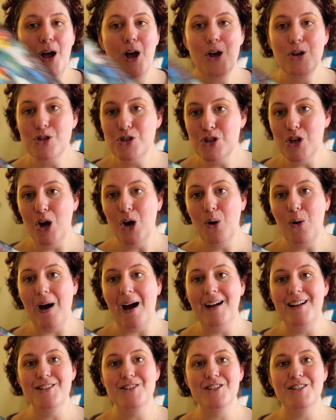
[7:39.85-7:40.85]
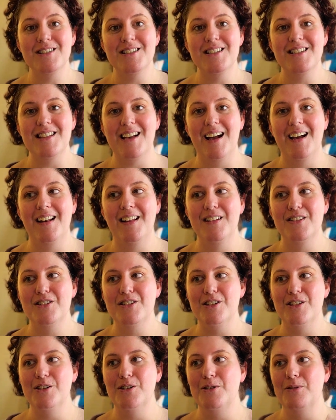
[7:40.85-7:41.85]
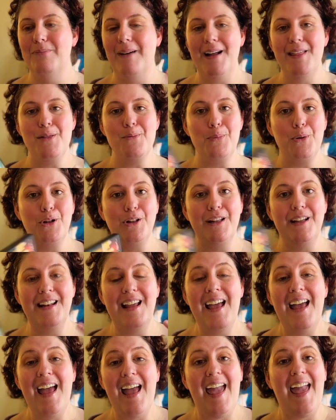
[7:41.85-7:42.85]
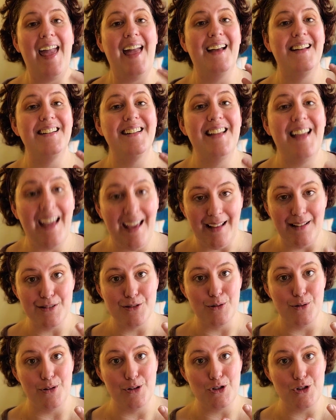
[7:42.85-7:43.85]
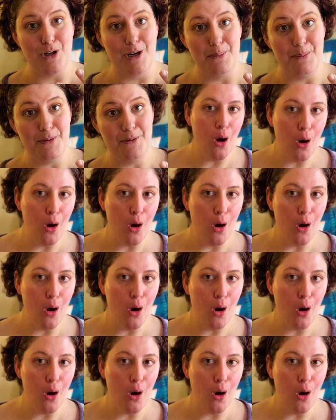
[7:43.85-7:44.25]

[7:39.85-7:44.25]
So I just decided to bite the bullet and cancel the trip.